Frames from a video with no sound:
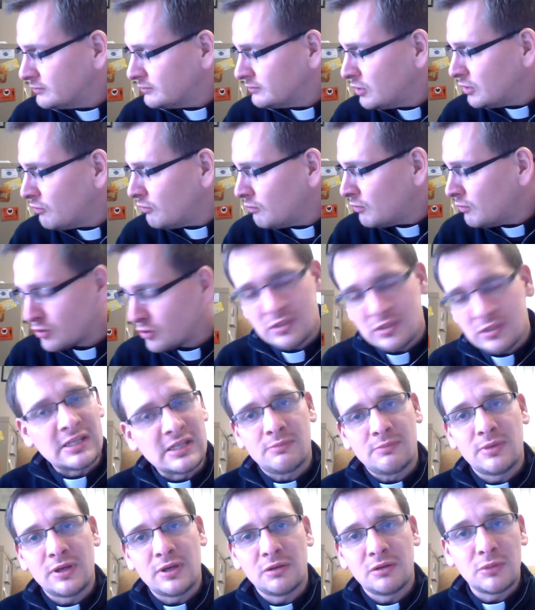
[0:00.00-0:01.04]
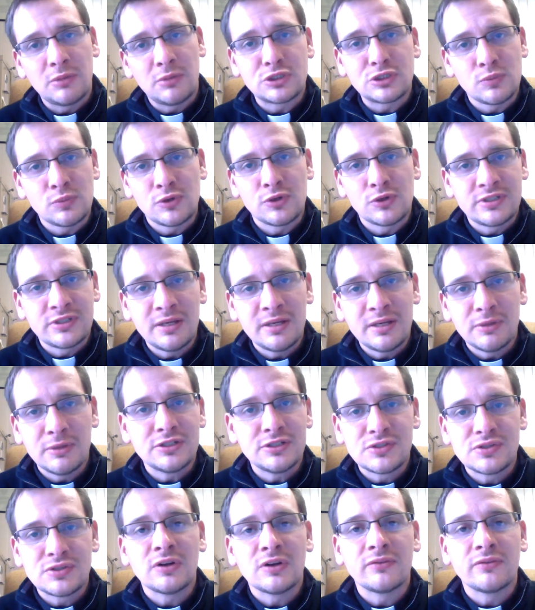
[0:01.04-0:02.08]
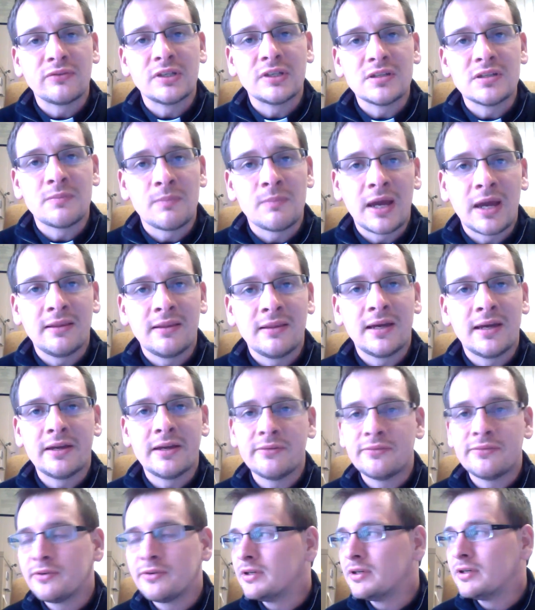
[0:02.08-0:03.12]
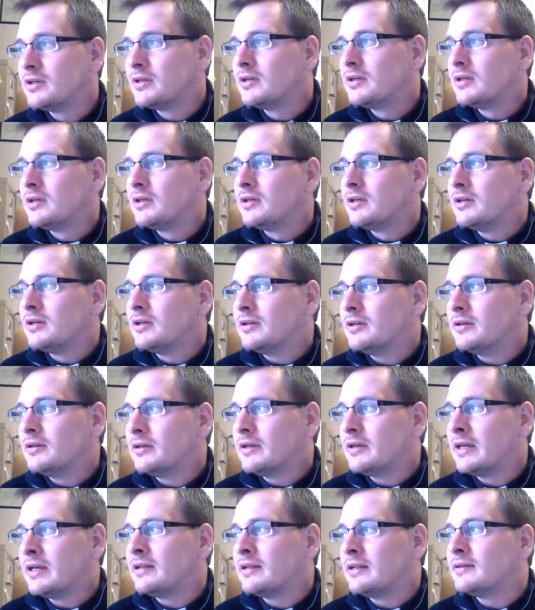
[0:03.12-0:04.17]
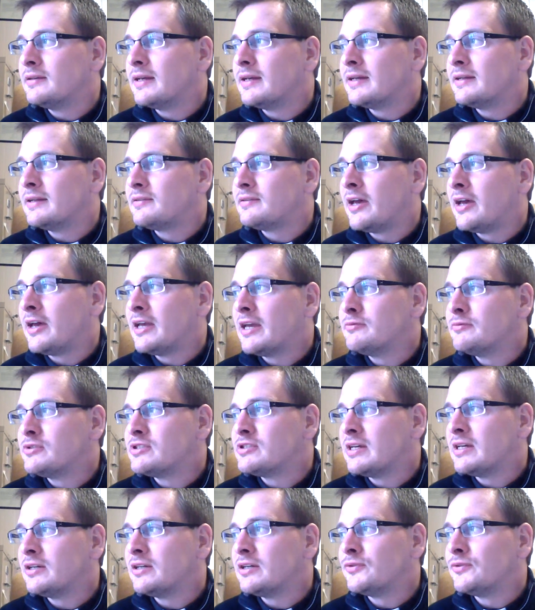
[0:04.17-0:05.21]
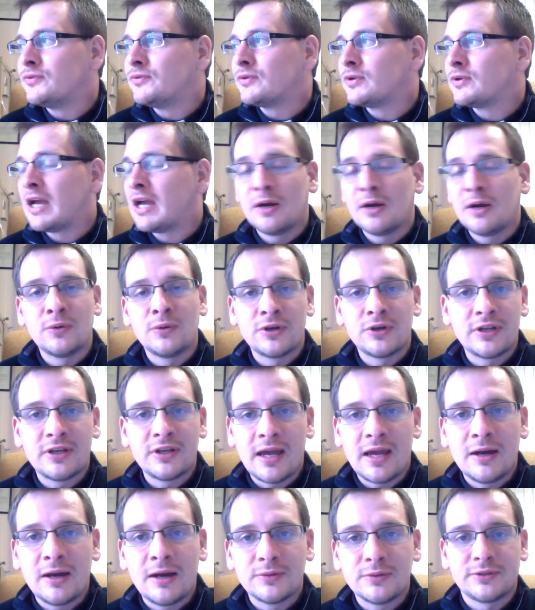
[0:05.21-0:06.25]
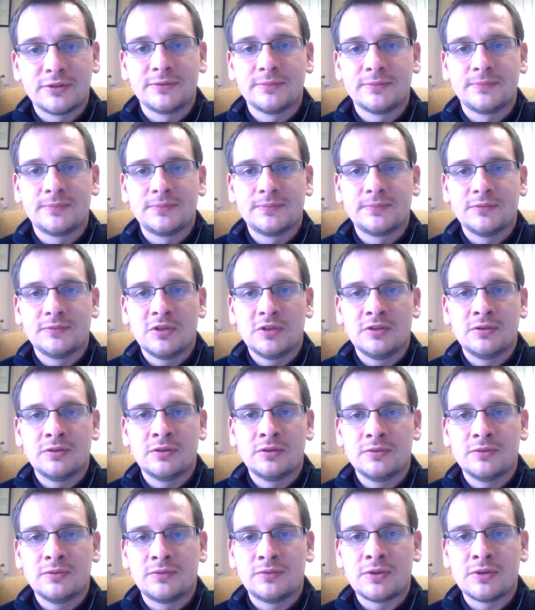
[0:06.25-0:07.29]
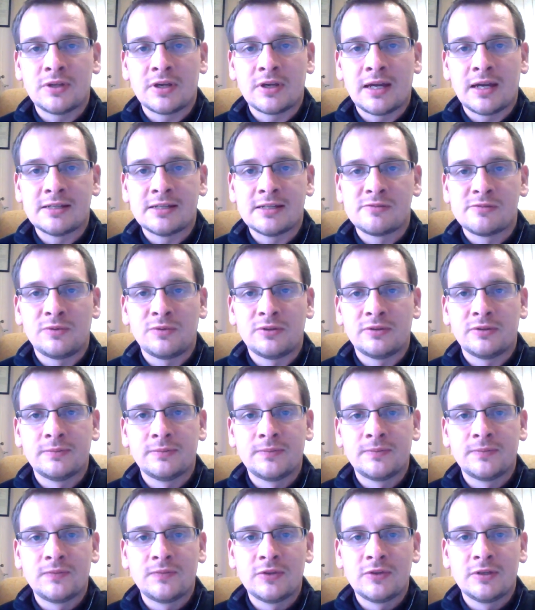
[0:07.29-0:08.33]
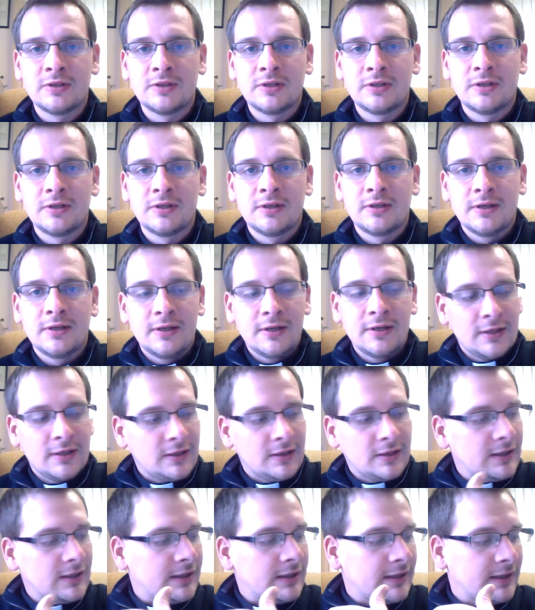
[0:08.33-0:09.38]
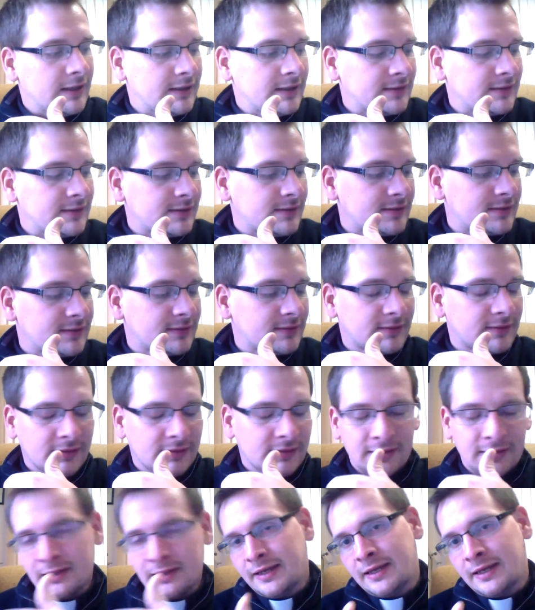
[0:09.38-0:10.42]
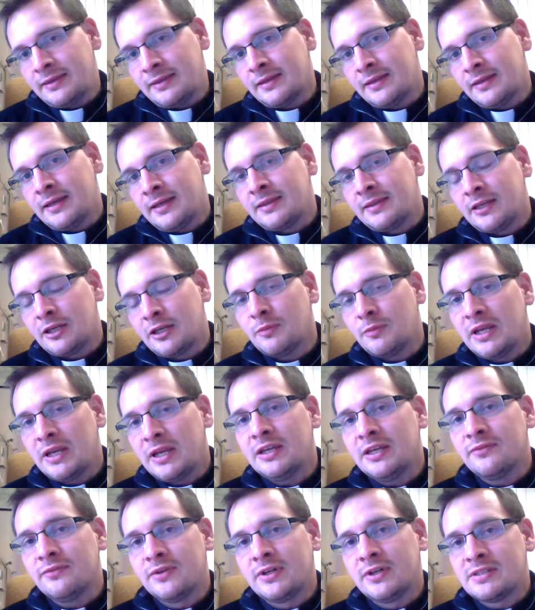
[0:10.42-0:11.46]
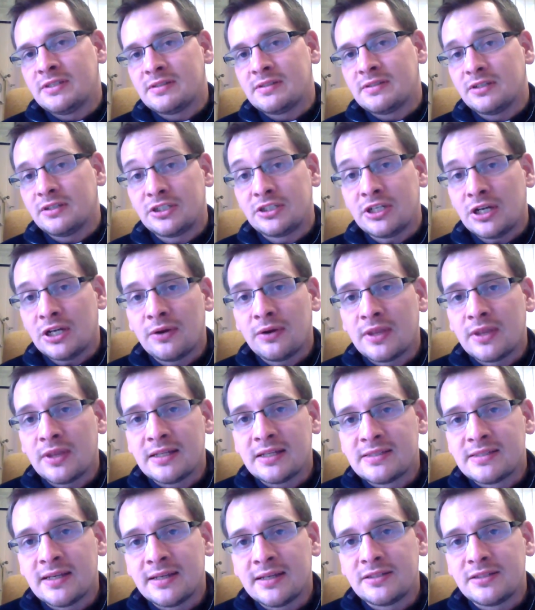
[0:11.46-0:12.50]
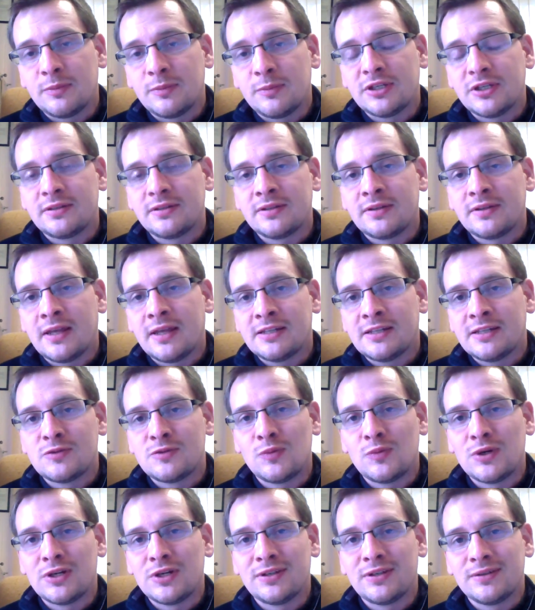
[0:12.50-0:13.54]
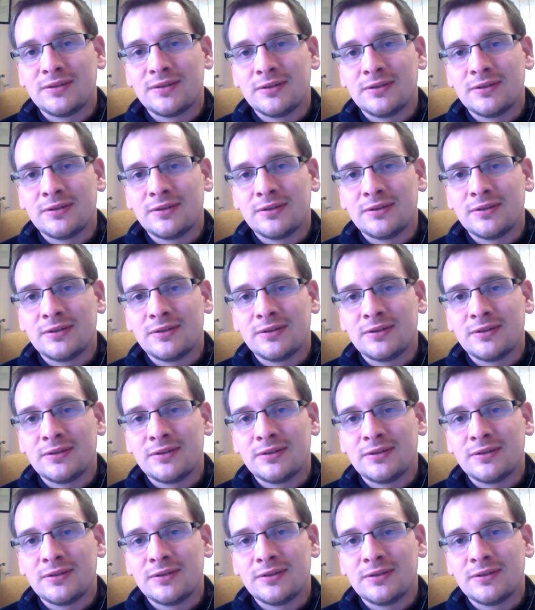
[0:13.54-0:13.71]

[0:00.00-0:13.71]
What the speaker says: mostly been a much more timid servant in my life, and at times have cowarded out for the gospel. And I think many of us share that sentiment, and that's what